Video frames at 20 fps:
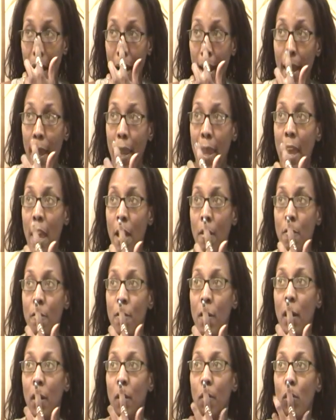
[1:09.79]
I
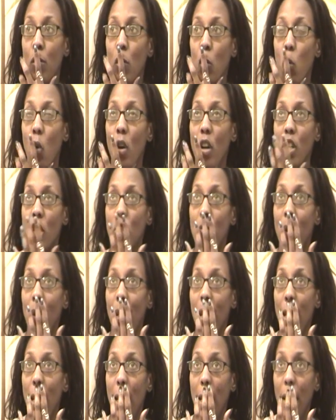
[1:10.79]
have um, washed
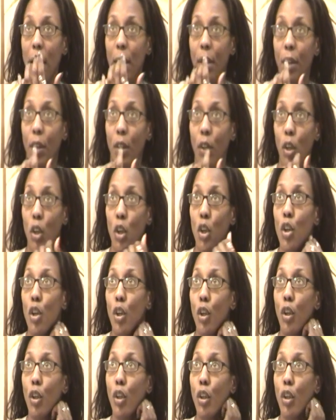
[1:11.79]
my hair.